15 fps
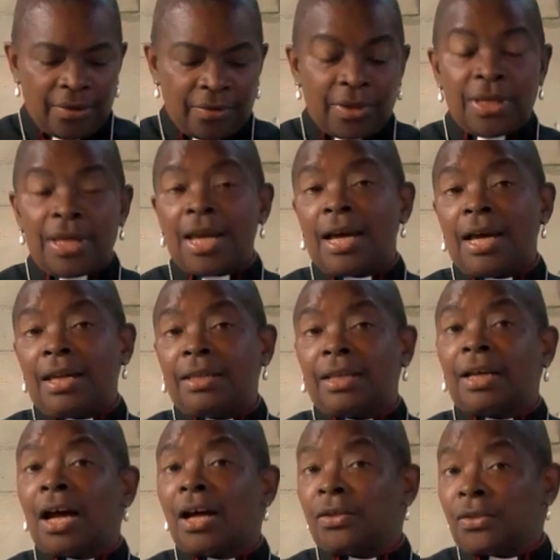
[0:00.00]
the year the
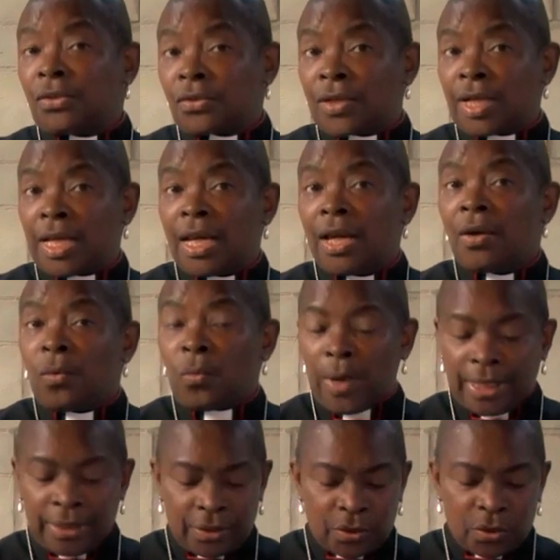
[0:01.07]
country
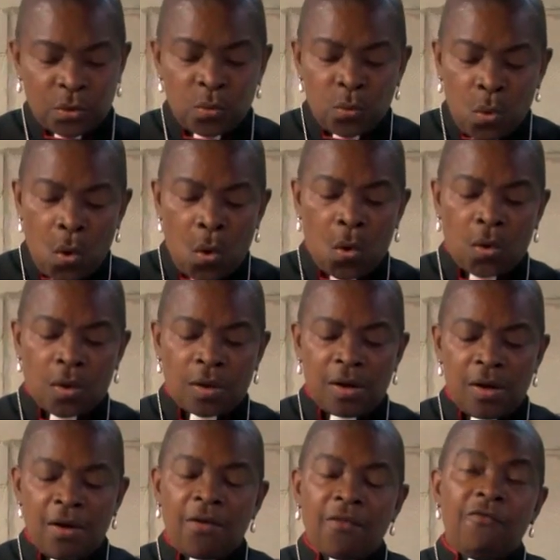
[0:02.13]
went to war
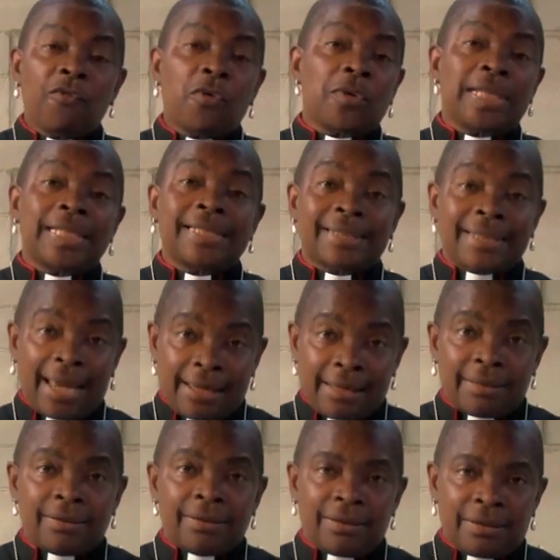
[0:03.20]
for the
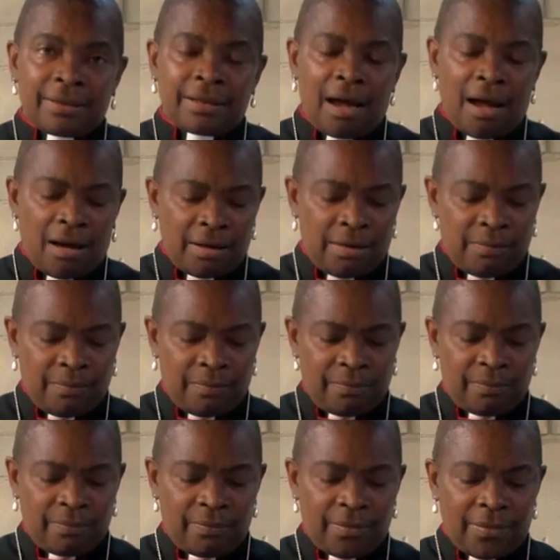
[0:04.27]
second time.
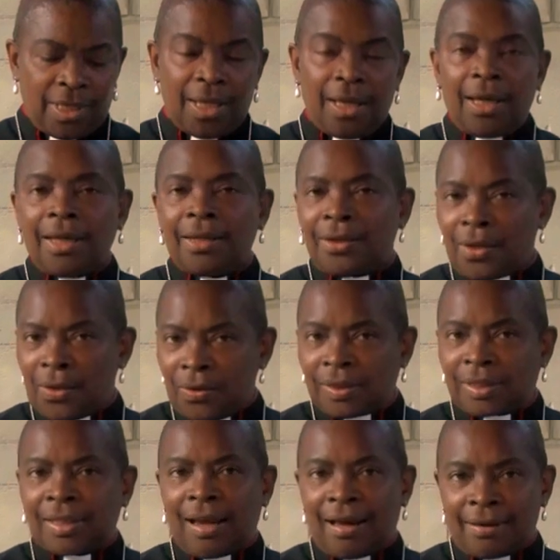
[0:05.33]
It
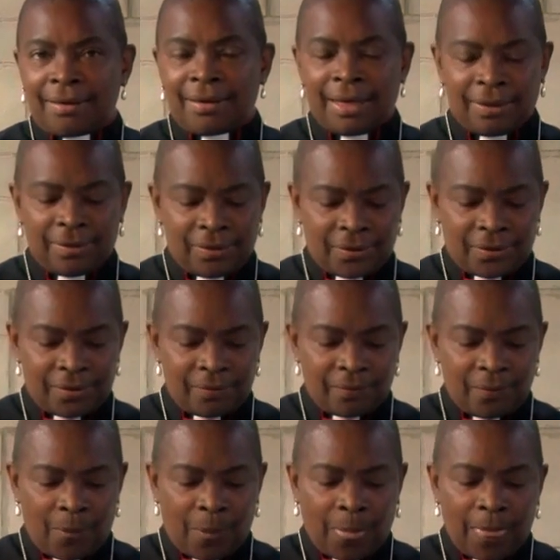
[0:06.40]
goes like this.
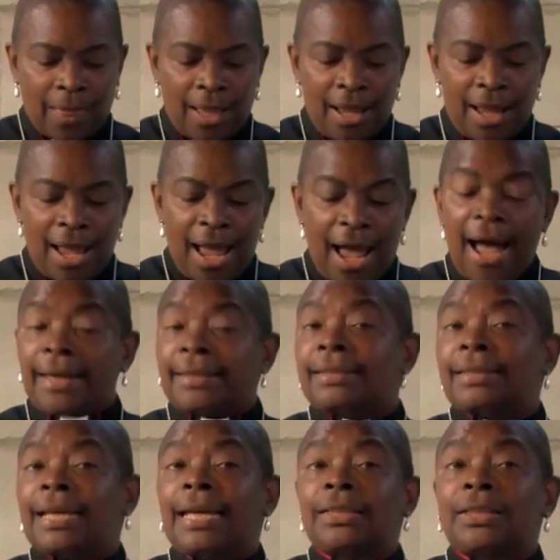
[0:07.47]
I
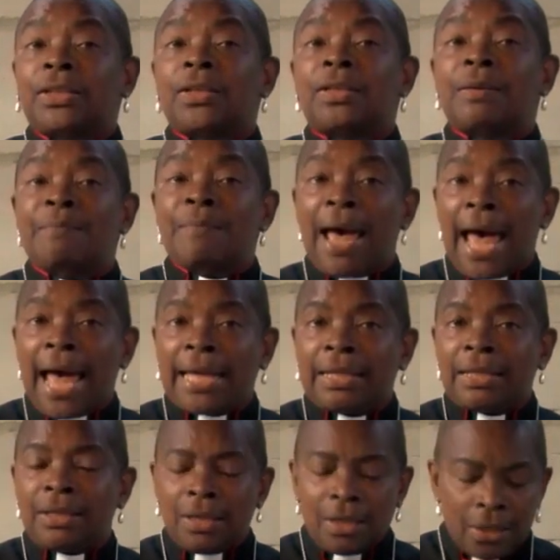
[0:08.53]
said to the
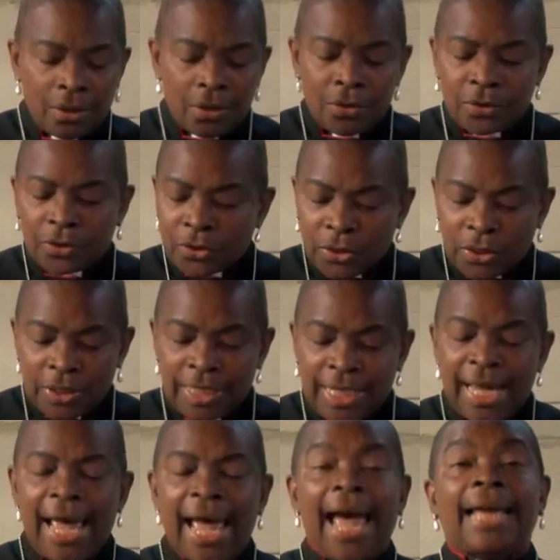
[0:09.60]
man who
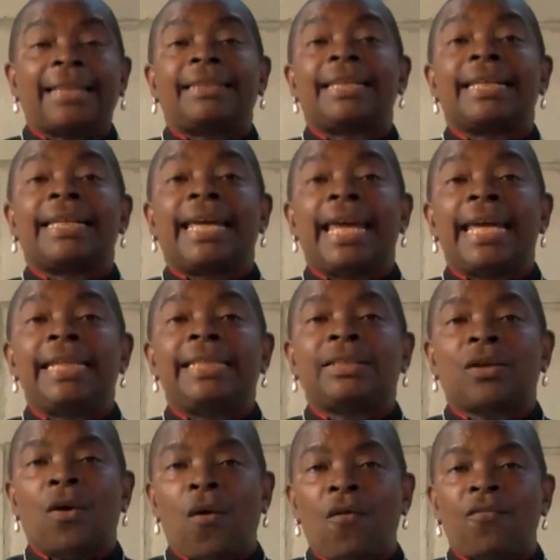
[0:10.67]
stood at the
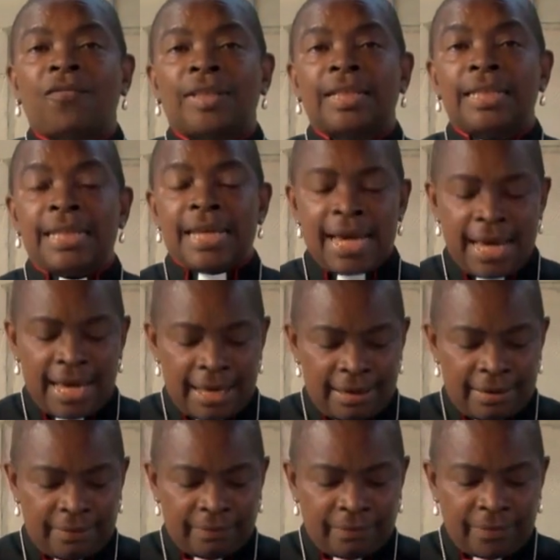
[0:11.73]
gate of the
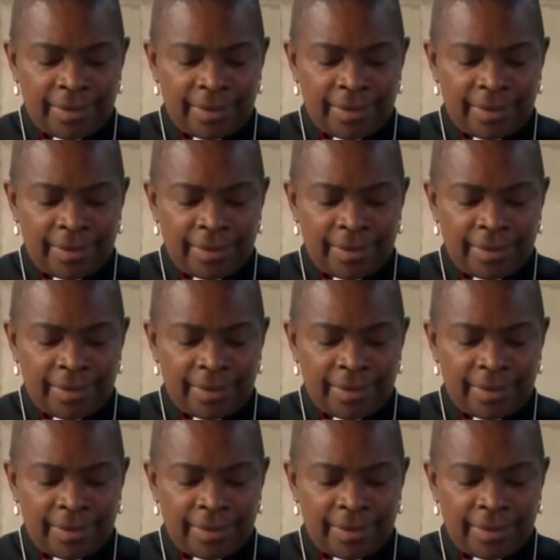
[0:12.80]
year,